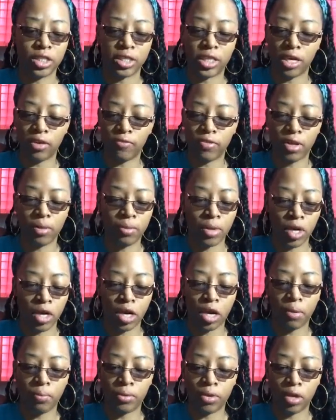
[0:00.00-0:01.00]
give them a
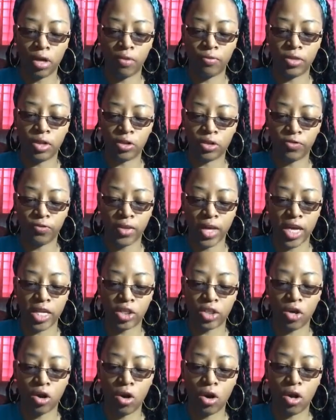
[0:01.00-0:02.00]
couple of those
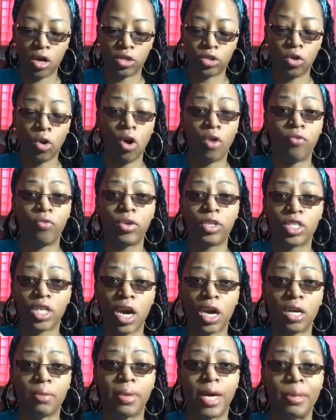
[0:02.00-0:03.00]
flashcards, or if we're
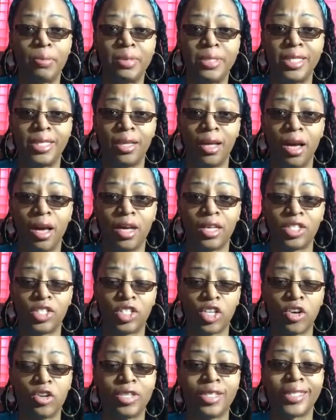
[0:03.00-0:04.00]
talking about a
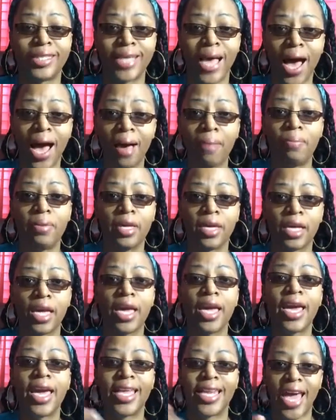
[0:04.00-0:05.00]
certain topic
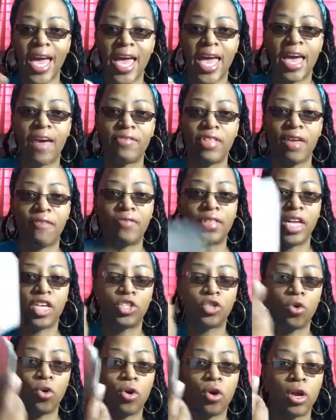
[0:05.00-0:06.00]
and I have that
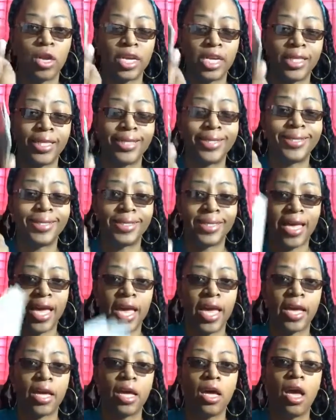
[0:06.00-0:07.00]
flashcard in this
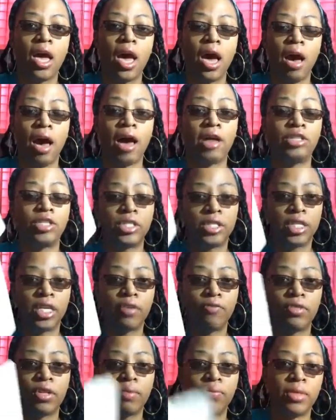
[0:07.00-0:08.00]
stack, I'll just
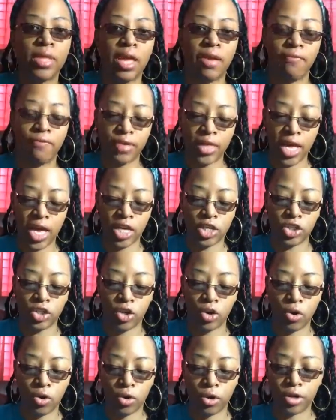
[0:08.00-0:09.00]
give them that
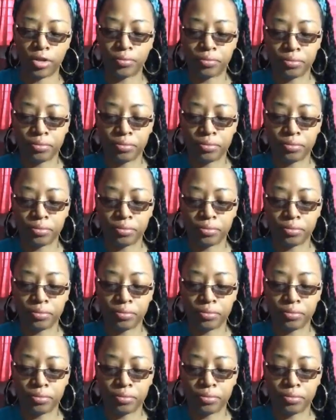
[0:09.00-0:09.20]
flashcard